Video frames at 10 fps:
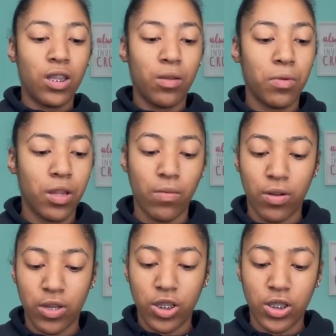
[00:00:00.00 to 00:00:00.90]
really wrong. It's
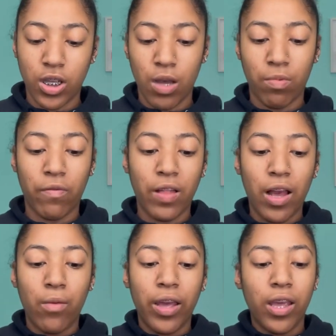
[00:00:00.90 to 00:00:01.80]
just a couple
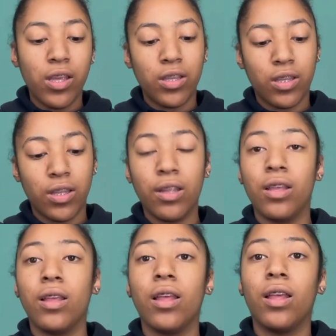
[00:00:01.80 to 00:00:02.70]
flyaways.
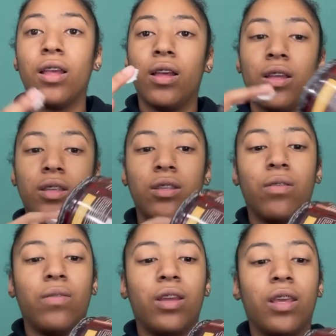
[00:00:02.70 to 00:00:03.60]
And so,
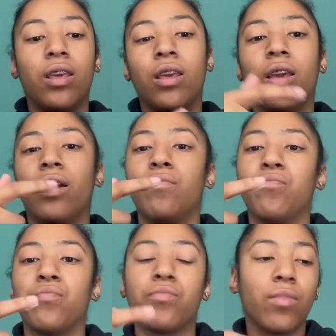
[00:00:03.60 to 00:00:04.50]
yeah.
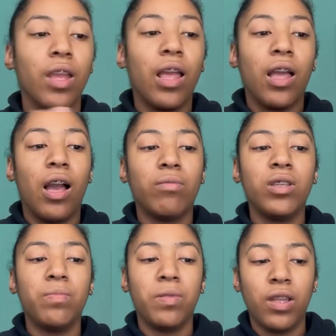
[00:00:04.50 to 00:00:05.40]
I'm just
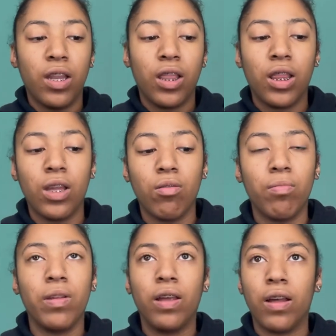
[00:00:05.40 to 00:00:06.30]
putting in a little bit
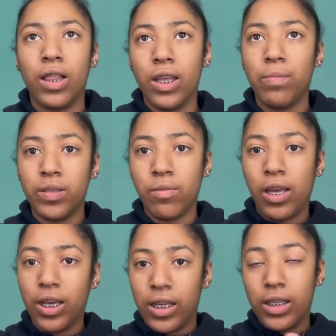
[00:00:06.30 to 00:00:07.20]
of clips
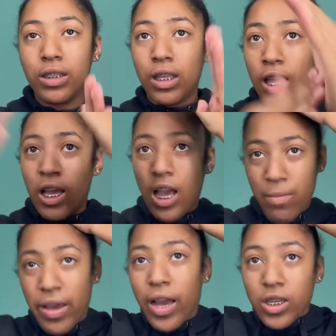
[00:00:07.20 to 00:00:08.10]
because I'm going to
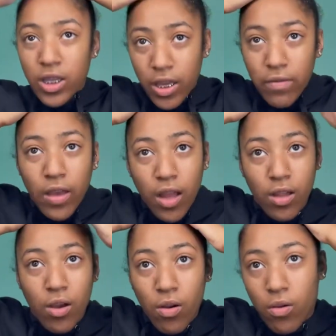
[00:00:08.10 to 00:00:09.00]
actually give y'all the
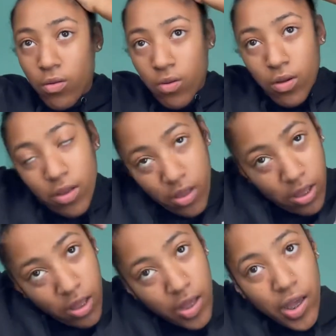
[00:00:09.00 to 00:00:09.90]
whole
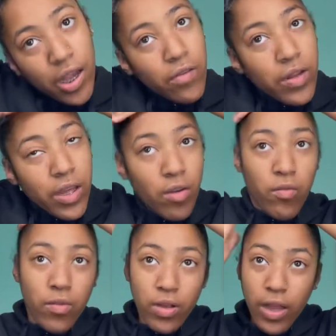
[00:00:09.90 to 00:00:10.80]
hair video for
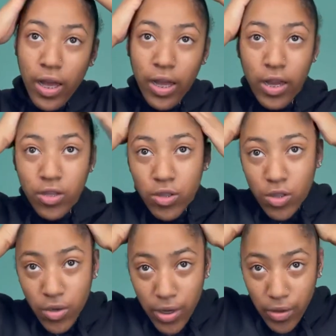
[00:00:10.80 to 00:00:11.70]
like a hair
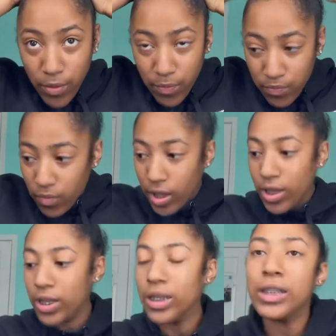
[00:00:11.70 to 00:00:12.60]
tutorial.
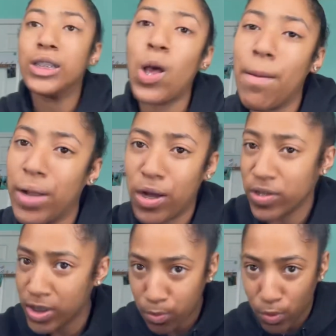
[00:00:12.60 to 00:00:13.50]
So I'm not going to
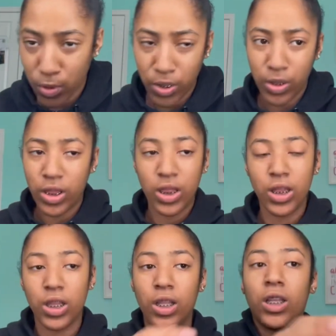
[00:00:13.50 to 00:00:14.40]

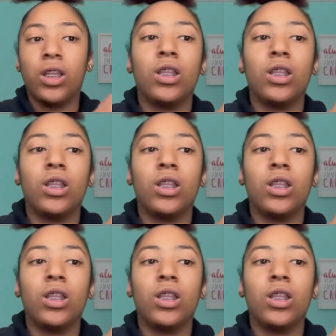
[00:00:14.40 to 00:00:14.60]
spoil